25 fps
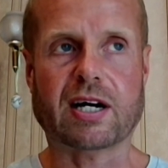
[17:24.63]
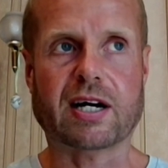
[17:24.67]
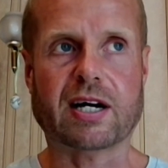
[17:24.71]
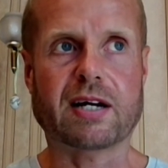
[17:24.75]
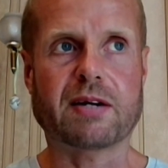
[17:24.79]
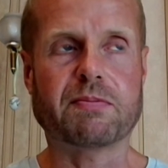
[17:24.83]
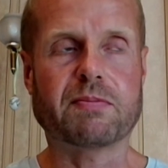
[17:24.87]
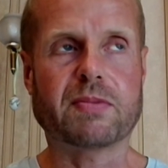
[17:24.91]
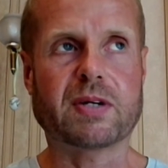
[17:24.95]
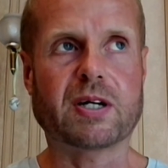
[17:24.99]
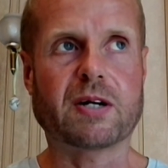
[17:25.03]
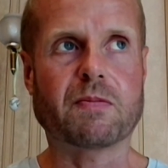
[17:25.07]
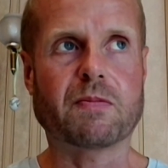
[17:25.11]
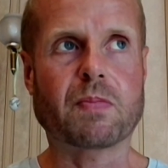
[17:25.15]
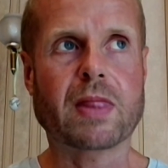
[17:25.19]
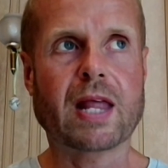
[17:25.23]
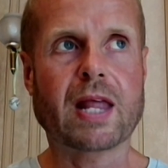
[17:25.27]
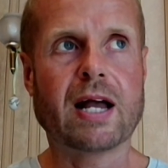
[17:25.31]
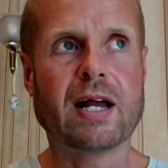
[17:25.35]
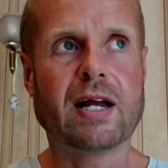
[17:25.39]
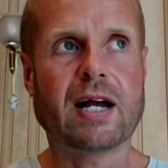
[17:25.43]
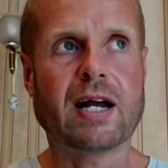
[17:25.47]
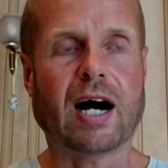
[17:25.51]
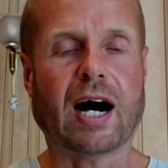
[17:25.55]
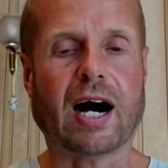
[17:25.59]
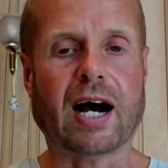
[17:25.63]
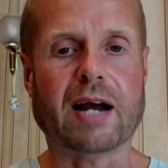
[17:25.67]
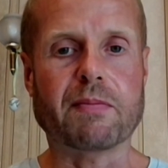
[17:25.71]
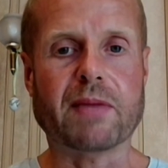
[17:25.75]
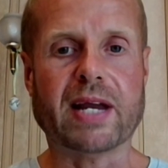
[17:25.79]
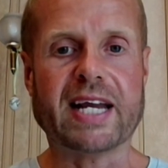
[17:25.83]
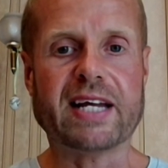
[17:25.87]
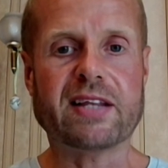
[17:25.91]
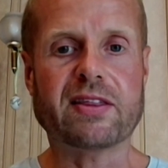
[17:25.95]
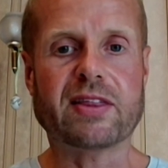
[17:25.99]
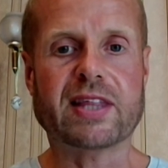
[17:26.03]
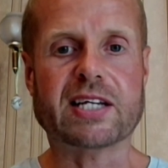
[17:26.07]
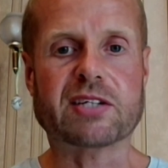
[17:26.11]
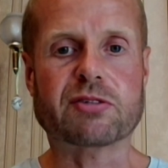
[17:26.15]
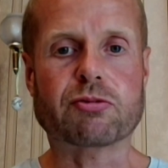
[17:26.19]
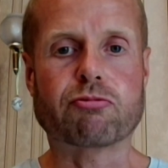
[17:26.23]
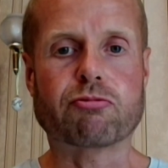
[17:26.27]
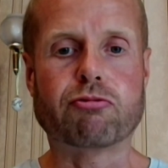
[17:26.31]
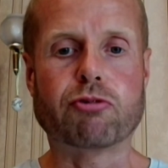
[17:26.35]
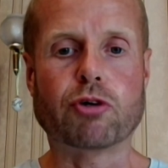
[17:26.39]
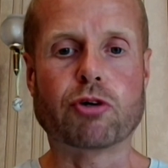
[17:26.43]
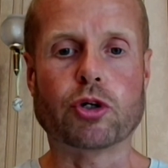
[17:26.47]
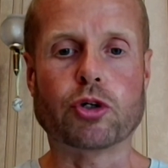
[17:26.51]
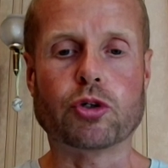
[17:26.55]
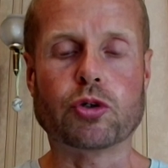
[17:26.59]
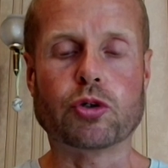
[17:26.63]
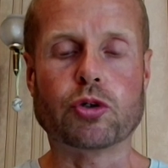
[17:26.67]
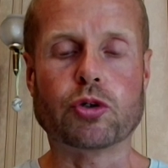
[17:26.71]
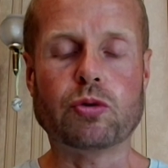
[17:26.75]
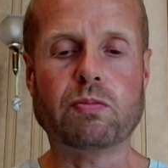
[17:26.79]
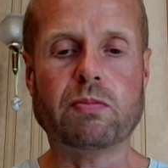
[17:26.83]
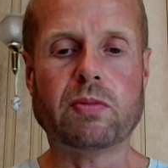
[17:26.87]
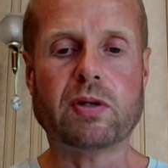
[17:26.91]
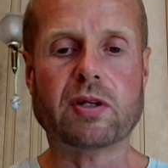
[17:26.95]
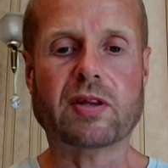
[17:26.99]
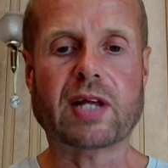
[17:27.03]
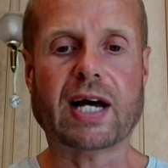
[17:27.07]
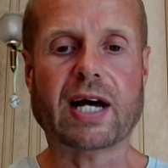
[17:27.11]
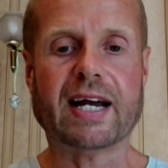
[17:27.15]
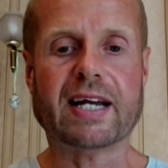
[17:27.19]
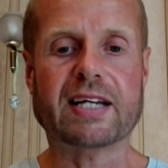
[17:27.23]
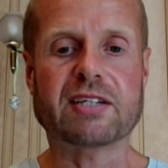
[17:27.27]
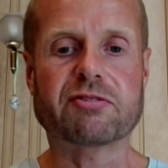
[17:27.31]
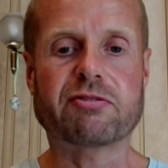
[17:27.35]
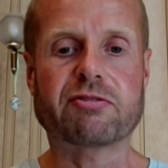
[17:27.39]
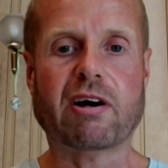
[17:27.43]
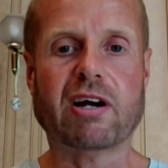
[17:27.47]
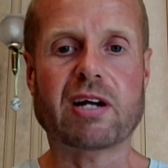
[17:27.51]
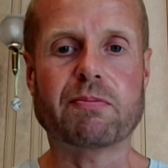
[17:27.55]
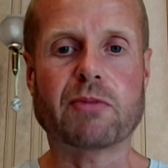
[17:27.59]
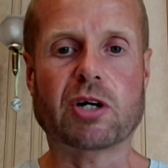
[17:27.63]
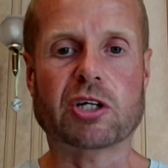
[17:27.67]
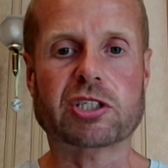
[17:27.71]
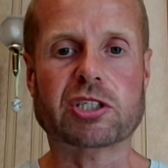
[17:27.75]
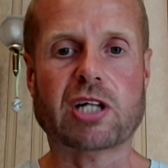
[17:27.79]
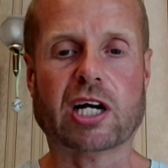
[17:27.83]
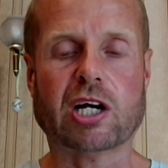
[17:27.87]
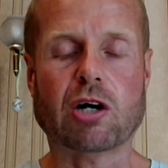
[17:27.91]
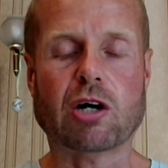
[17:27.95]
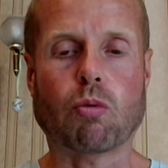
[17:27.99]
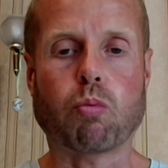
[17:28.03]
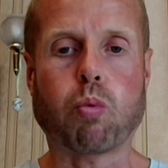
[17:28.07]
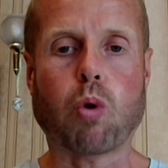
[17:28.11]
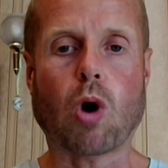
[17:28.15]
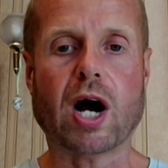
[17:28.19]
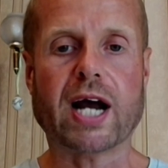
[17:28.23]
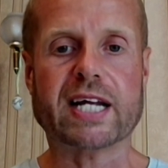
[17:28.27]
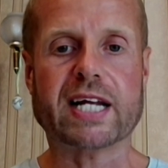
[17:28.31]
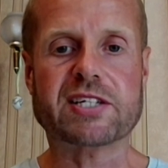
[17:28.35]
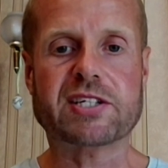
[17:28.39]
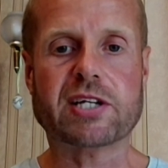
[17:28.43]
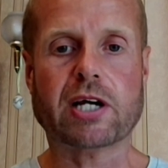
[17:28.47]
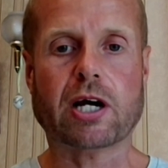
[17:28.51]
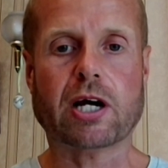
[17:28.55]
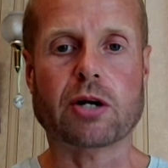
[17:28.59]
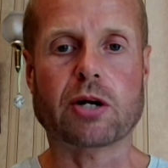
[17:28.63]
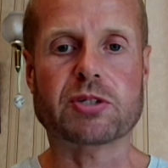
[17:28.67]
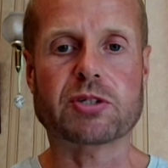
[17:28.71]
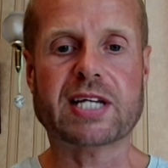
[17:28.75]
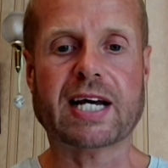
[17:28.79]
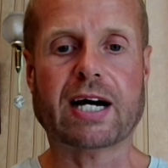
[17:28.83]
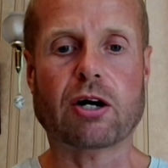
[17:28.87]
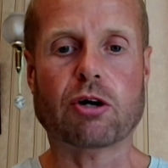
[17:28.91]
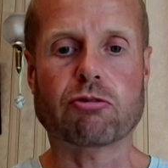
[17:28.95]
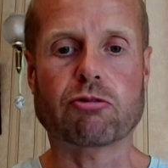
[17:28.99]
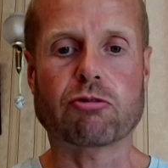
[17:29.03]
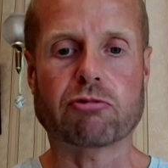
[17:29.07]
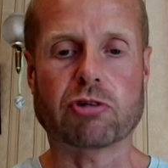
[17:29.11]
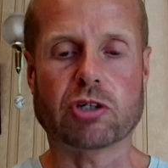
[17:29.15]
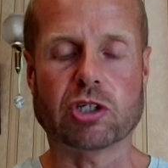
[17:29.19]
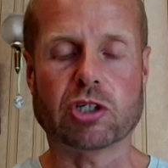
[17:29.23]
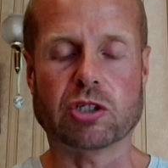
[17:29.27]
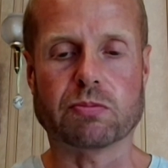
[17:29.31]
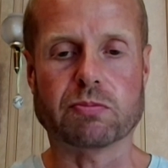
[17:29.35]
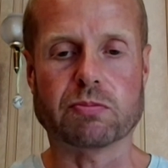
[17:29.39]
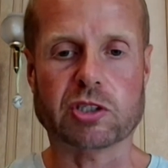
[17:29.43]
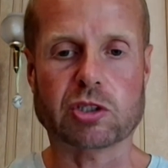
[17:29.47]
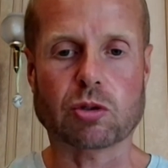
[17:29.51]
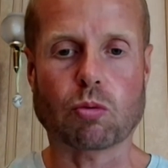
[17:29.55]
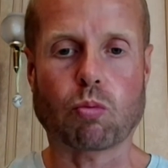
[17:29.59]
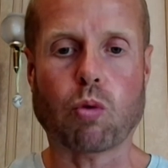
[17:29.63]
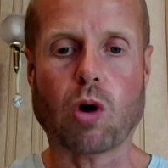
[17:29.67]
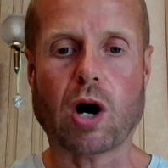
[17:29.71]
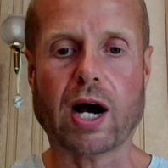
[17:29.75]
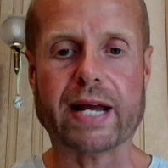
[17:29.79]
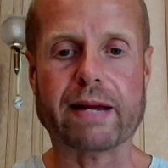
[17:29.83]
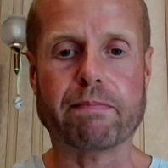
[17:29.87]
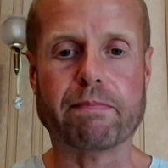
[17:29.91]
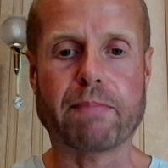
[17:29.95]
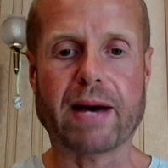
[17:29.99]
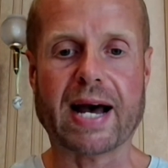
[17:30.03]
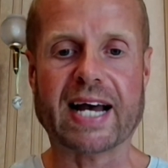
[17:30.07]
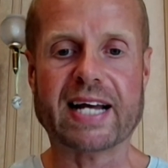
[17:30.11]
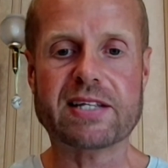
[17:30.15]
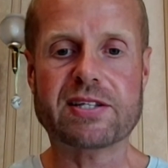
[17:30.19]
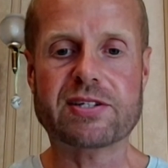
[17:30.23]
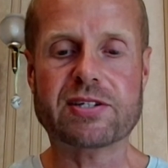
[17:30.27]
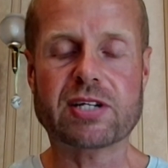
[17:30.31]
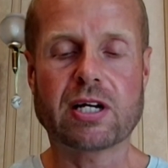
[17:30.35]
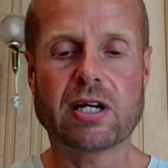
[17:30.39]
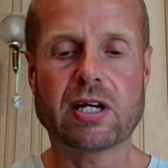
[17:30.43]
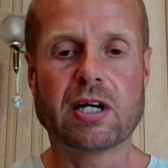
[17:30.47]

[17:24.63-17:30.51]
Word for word: I'm um, I'm in this room that is very much like a white hotel room. There's a white bed.